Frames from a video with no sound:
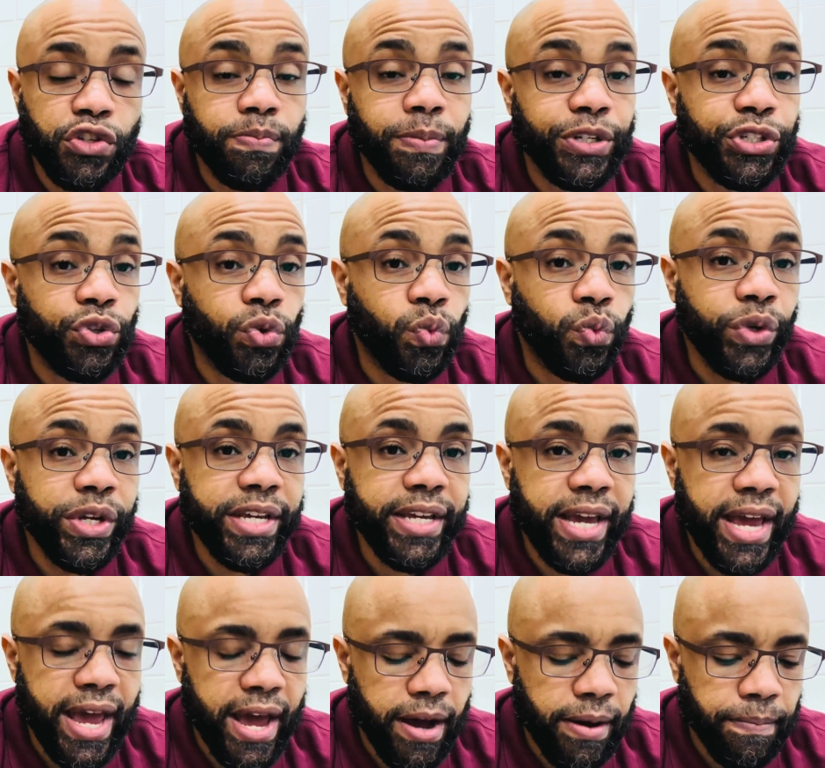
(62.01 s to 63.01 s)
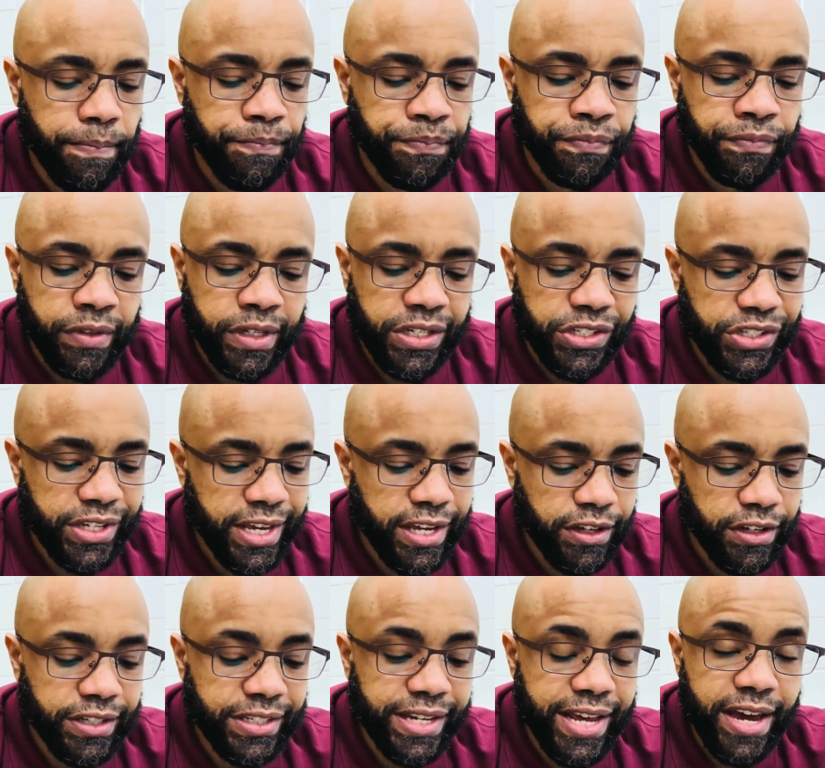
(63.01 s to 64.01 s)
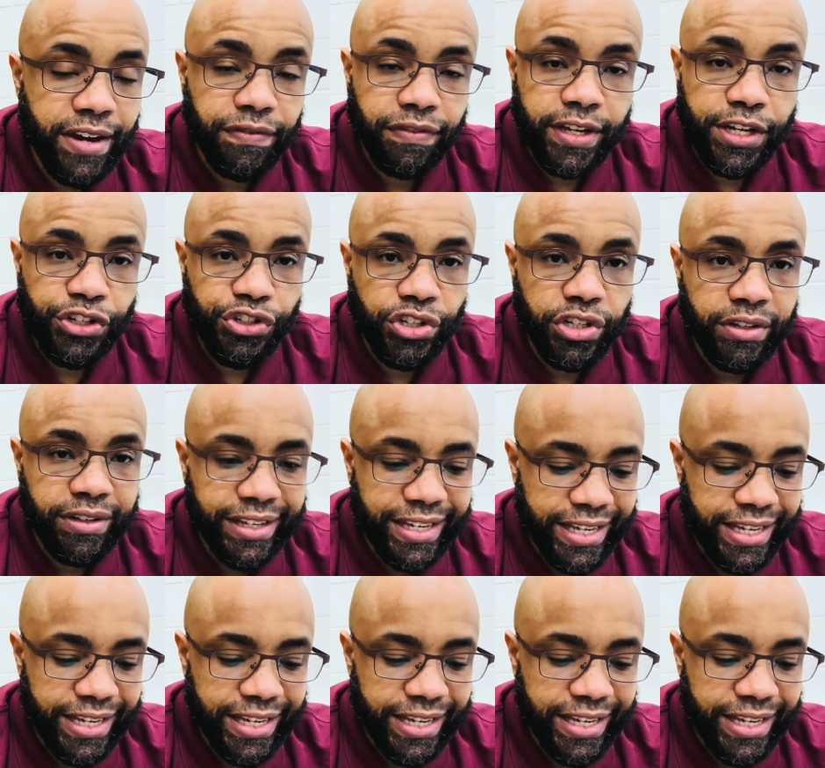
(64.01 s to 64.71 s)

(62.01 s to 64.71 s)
But to recap, stagflation